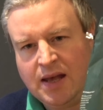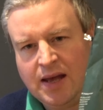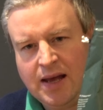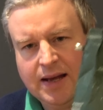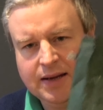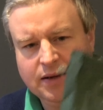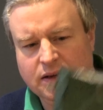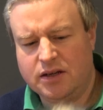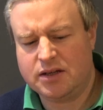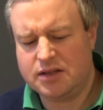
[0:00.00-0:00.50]

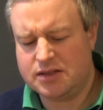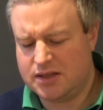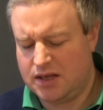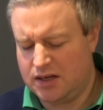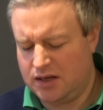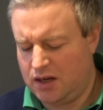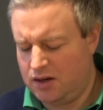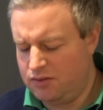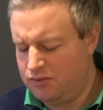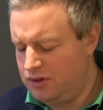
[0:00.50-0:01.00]
And like I said,
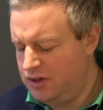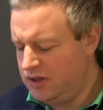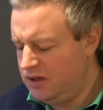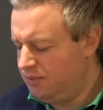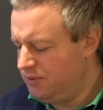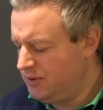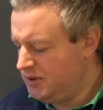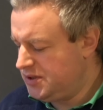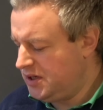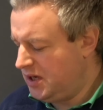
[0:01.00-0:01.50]
I really
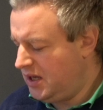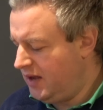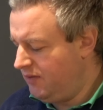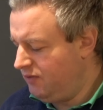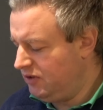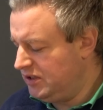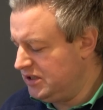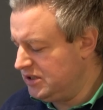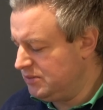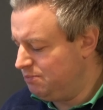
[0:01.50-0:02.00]
appreciate
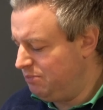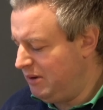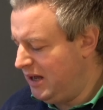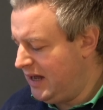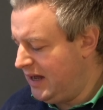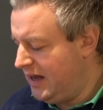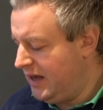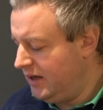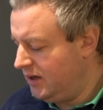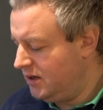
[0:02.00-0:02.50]
having this
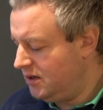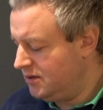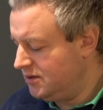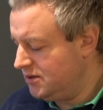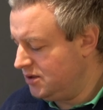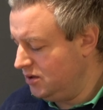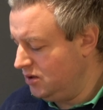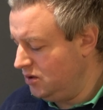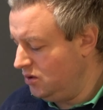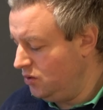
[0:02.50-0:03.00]
bag
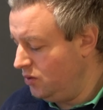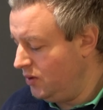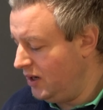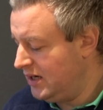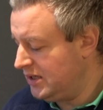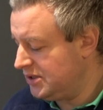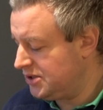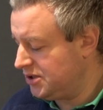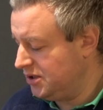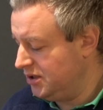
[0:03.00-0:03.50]
to
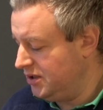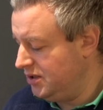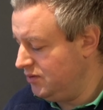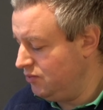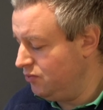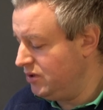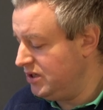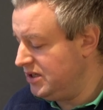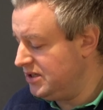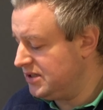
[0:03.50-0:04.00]
actually
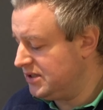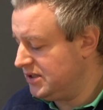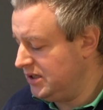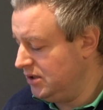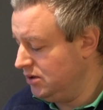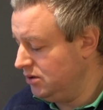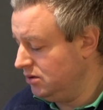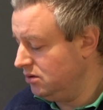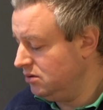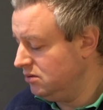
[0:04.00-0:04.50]

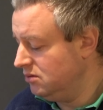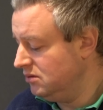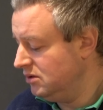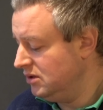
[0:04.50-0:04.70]
reseal